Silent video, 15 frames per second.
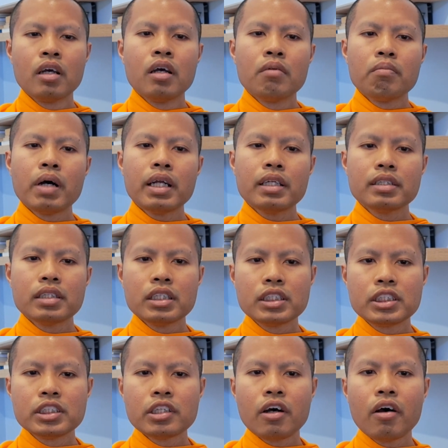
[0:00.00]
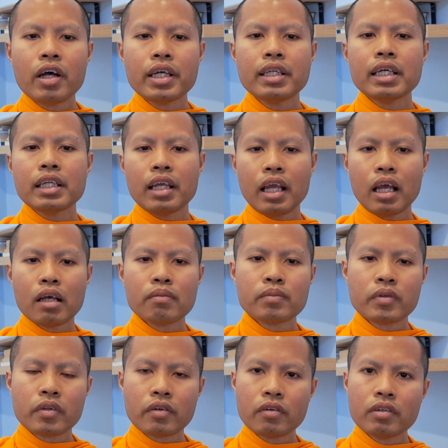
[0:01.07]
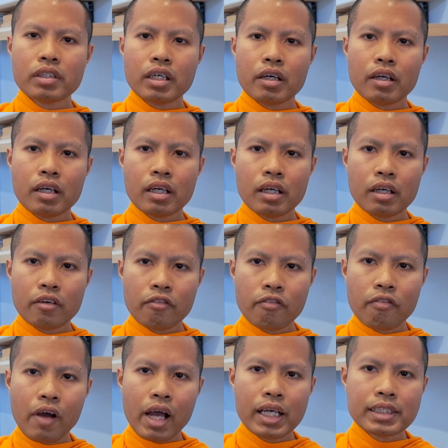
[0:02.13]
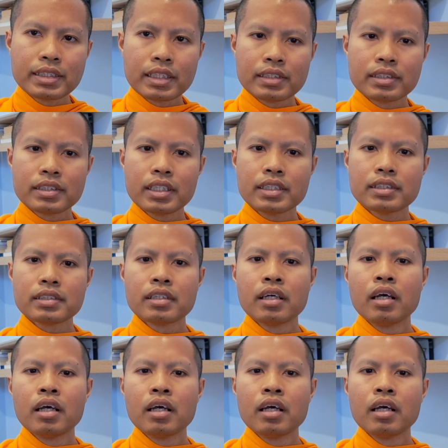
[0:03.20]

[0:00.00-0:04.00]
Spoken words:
but the joy that comes through the five senses